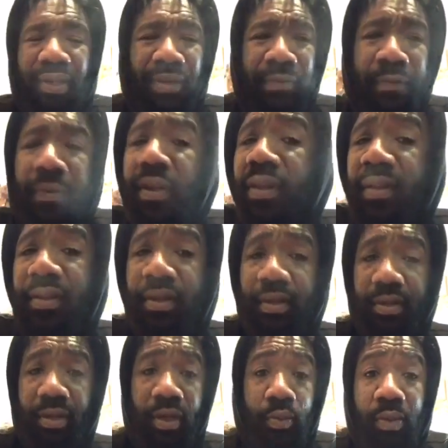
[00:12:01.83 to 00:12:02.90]
Like, fuck.
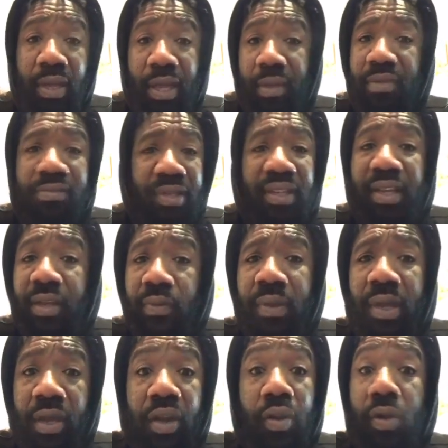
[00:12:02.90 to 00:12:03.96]
Nigga, we
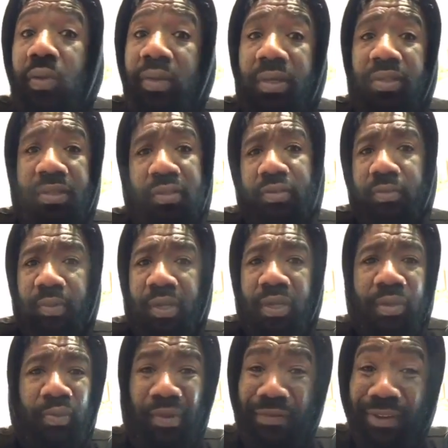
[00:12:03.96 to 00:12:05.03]
got our own issues,
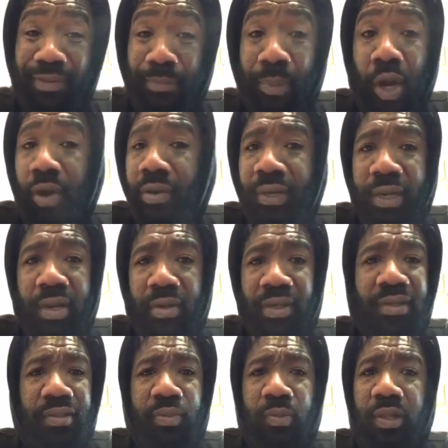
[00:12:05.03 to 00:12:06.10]
blood. We finna burn down
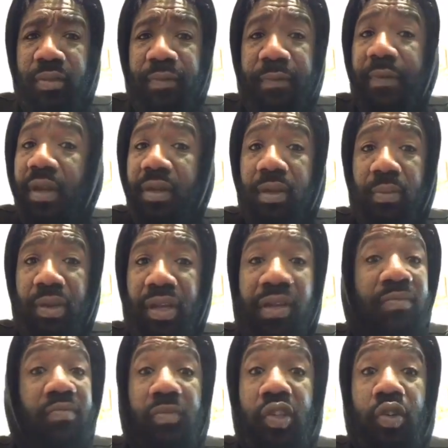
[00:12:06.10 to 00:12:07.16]
in this motherfucker,
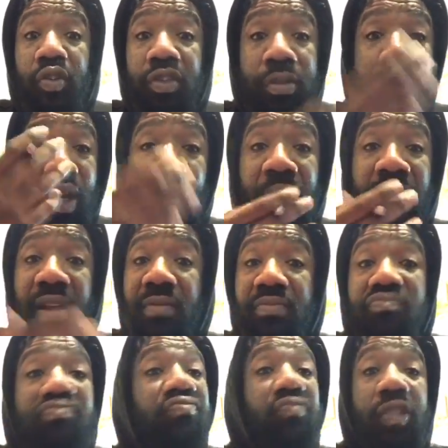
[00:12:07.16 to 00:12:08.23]
blood. You don't smell that?
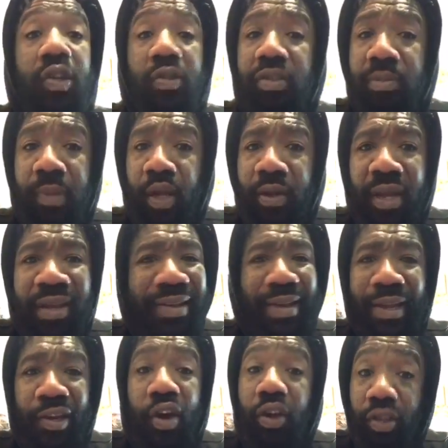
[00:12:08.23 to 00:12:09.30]
You don't smell that? It
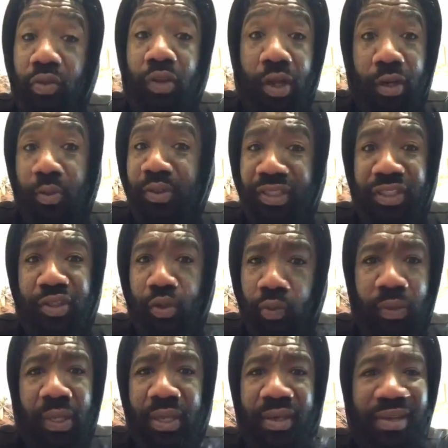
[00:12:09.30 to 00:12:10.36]
ain't all, you thought it was just the
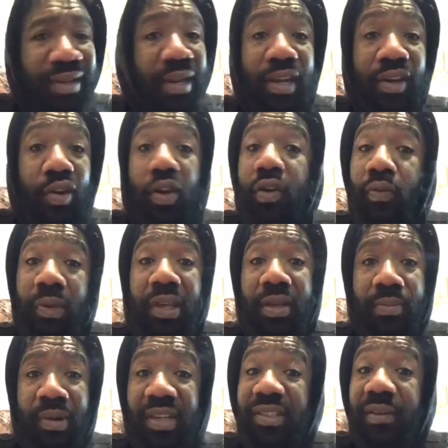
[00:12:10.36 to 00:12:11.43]
weed. It ain't all
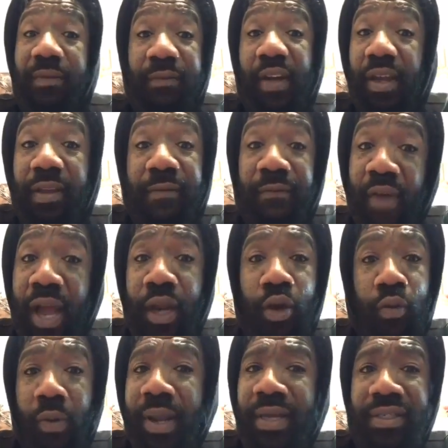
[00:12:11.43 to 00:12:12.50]
weed, blood. It's a fucking
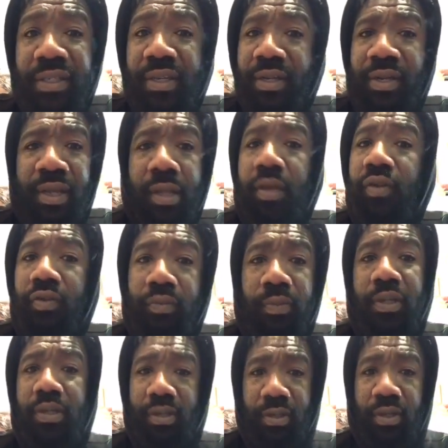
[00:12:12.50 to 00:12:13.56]
fire raging in the hills,
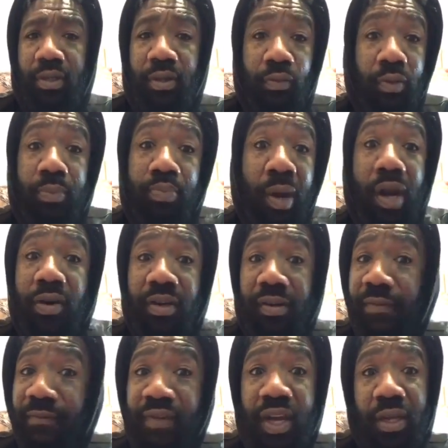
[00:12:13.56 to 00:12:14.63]
blood. We burning
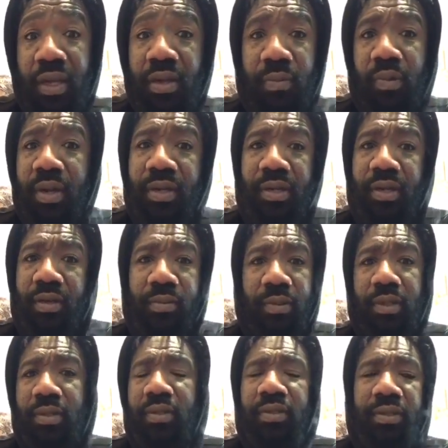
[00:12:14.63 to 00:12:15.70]
the fuck up right now,
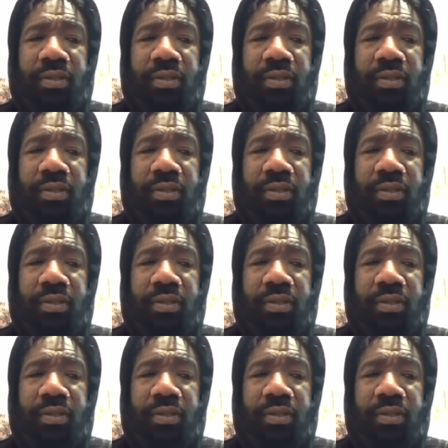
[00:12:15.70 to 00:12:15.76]
blood.